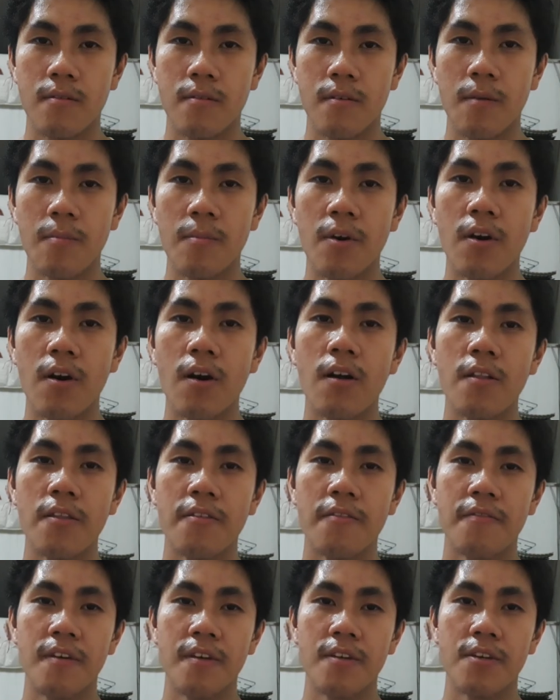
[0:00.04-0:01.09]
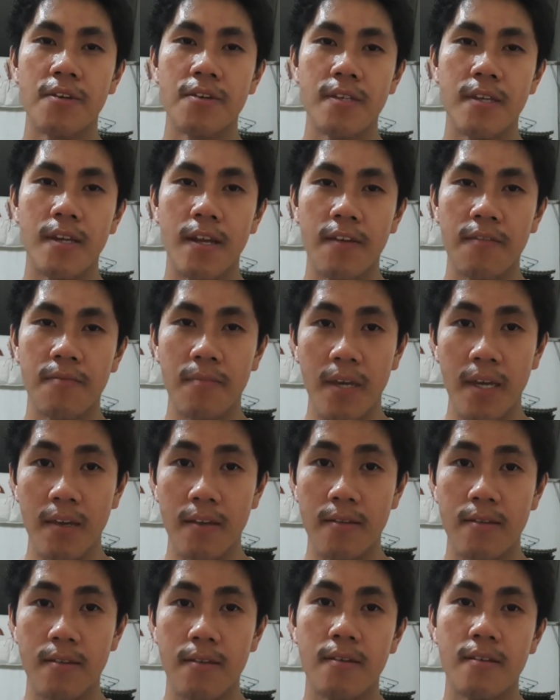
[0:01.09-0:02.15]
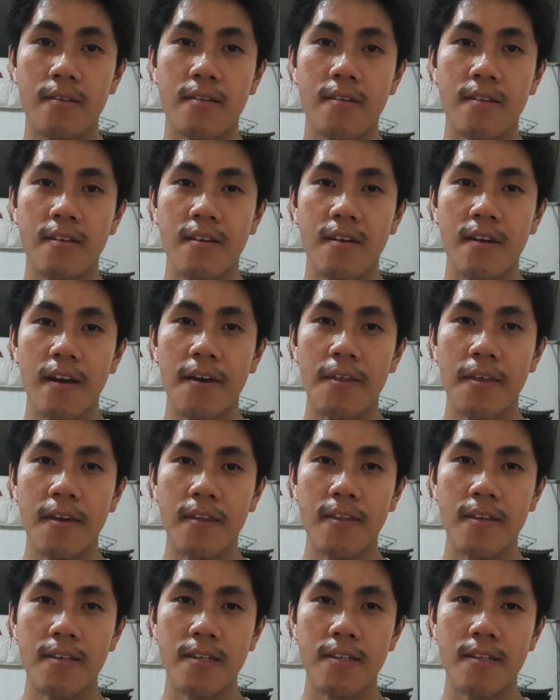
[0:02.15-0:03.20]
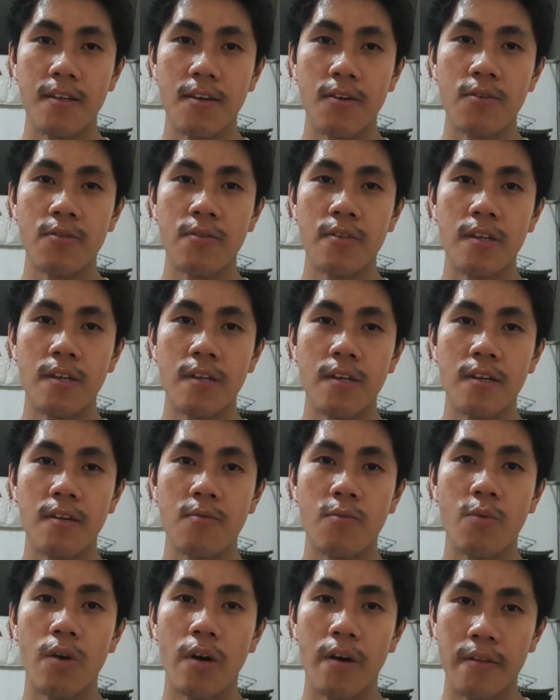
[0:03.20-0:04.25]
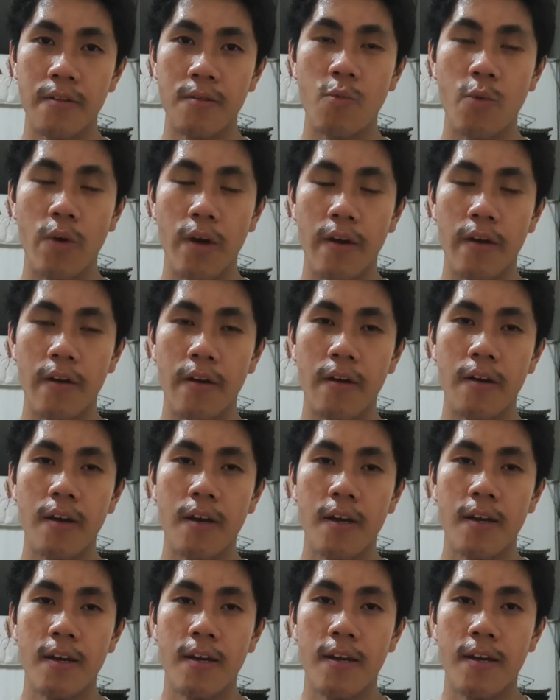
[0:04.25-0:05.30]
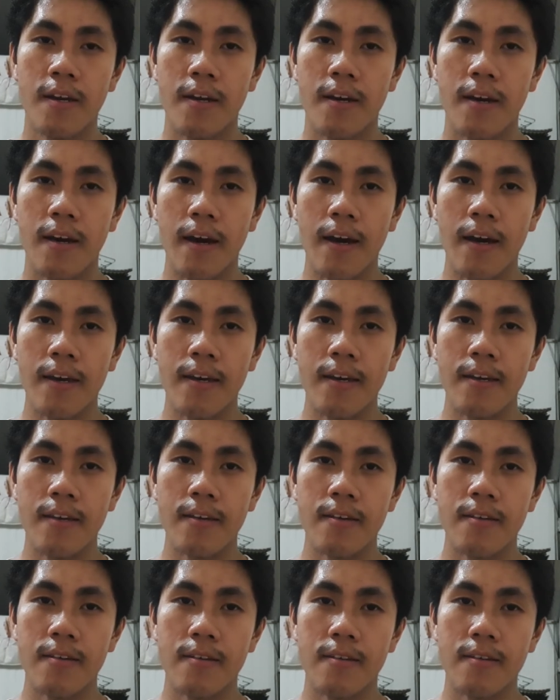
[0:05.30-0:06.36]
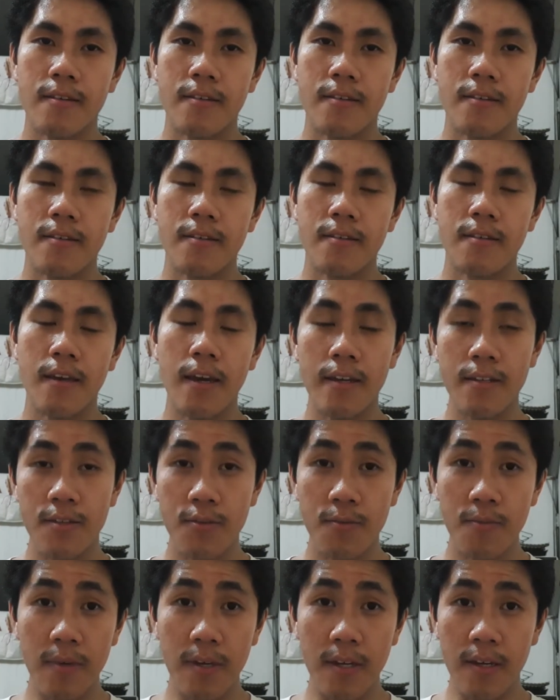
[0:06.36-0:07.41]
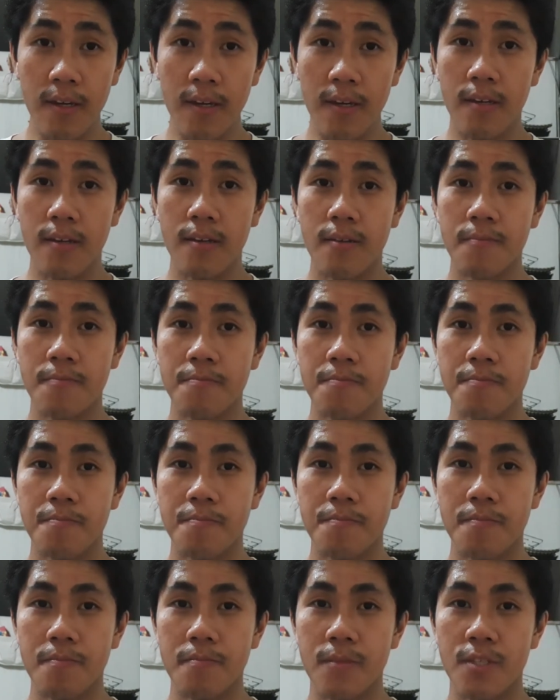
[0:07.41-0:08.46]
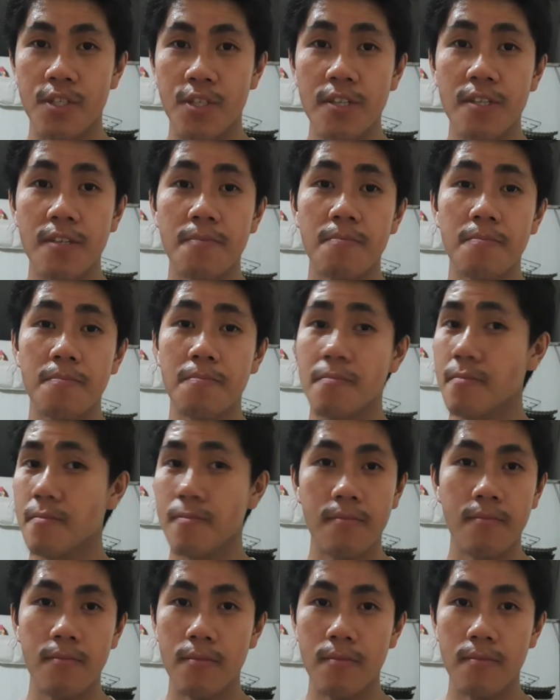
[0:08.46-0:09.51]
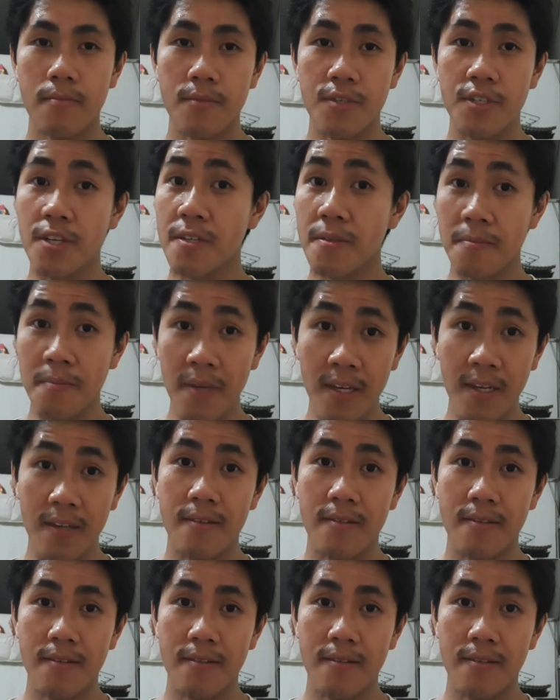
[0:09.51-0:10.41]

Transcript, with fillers: among all the videos that I've made, I think this is the only one where I get to be just just me